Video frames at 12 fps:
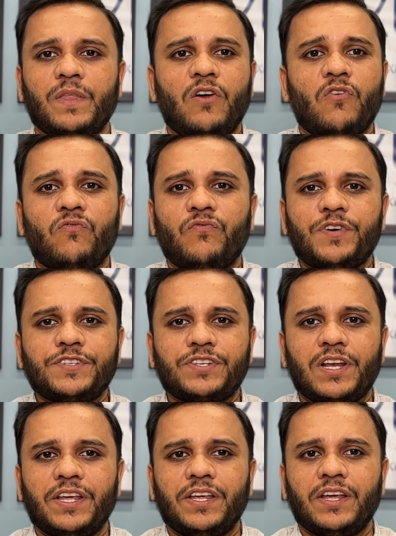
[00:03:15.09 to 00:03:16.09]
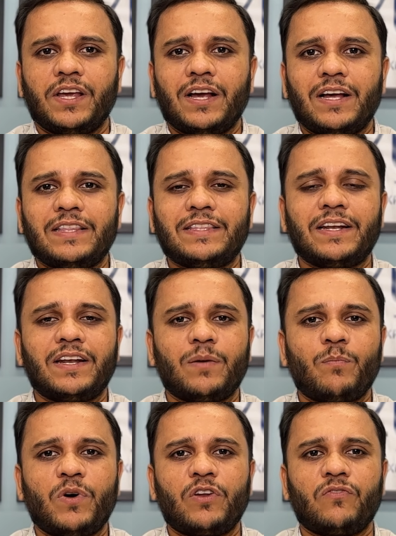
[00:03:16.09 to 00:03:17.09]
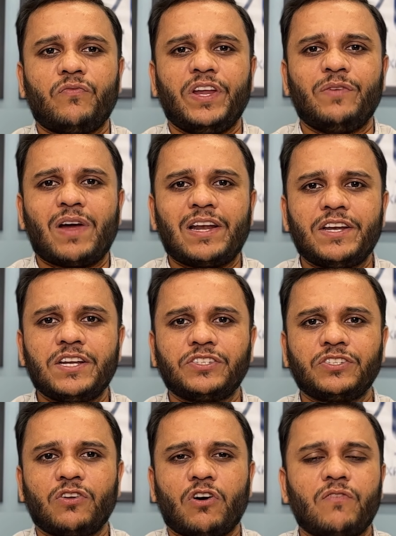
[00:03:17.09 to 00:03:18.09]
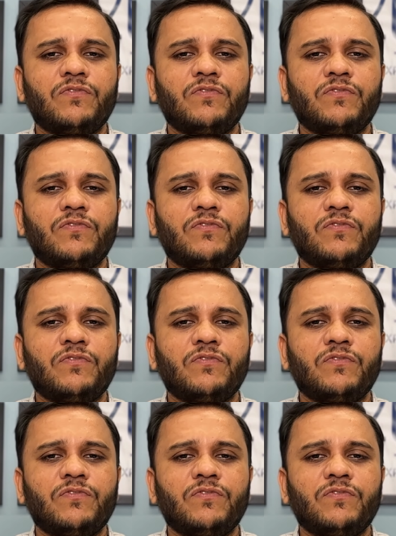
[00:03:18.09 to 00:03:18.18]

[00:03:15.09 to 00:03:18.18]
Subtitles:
Firstly, the number of invalidation of